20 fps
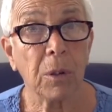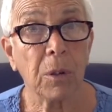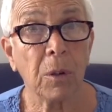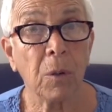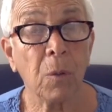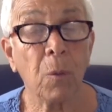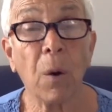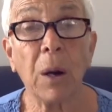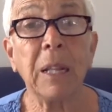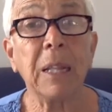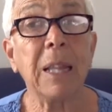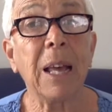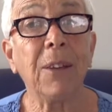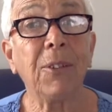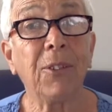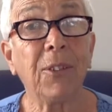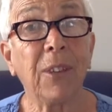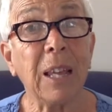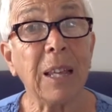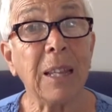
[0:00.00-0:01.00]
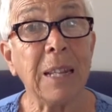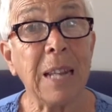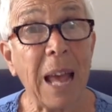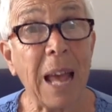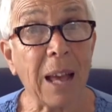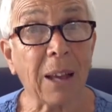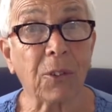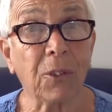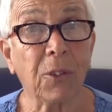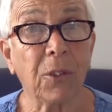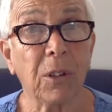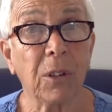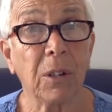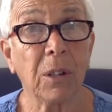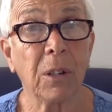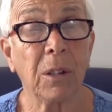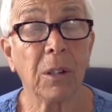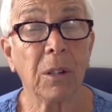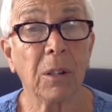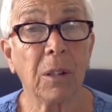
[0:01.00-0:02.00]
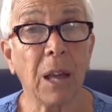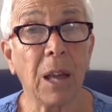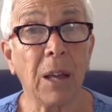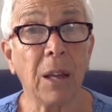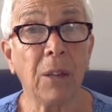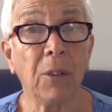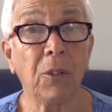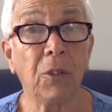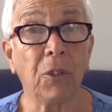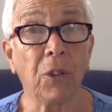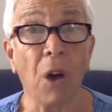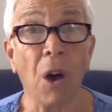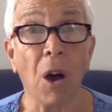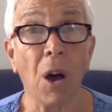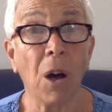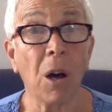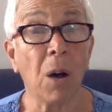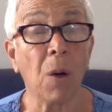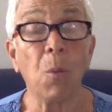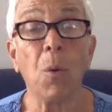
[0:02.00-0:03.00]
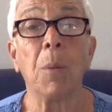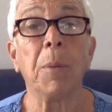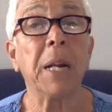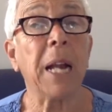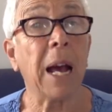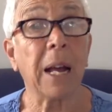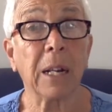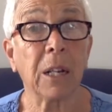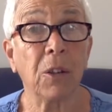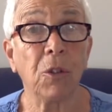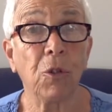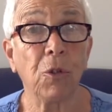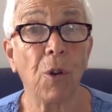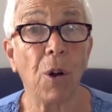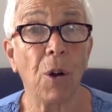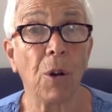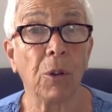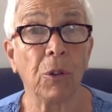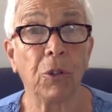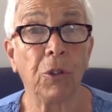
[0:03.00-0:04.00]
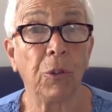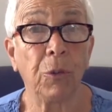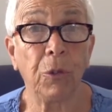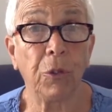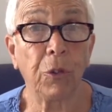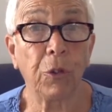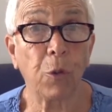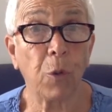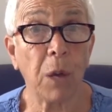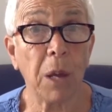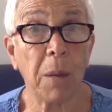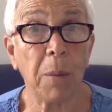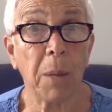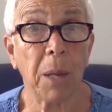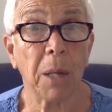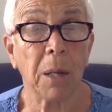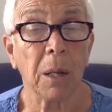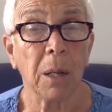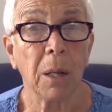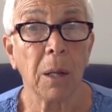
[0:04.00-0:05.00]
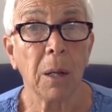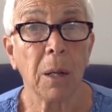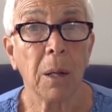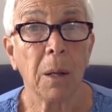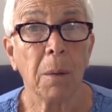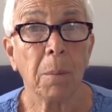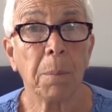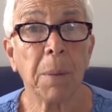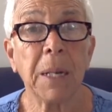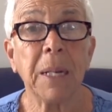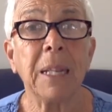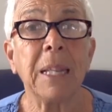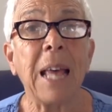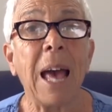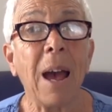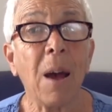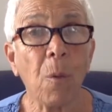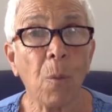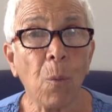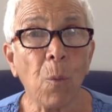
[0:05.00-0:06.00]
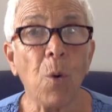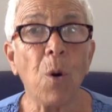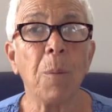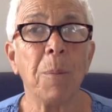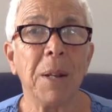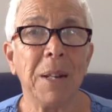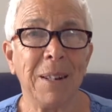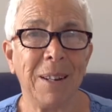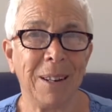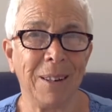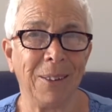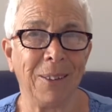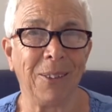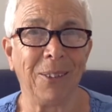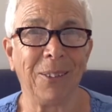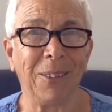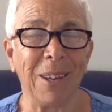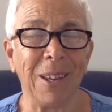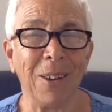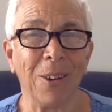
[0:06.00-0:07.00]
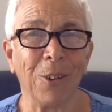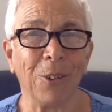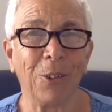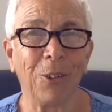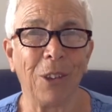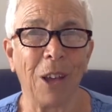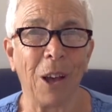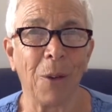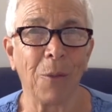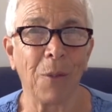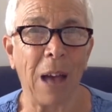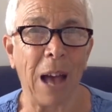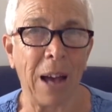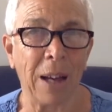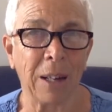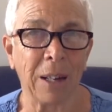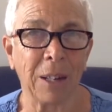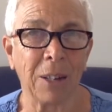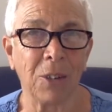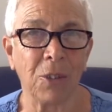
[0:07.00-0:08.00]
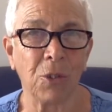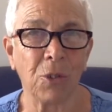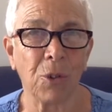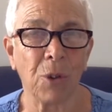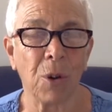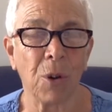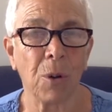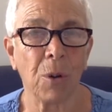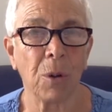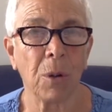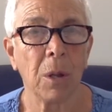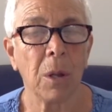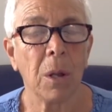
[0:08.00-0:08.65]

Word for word: What did they see next? They saw a woman out of control. She was screaming. But that woman didn't see herself out of control.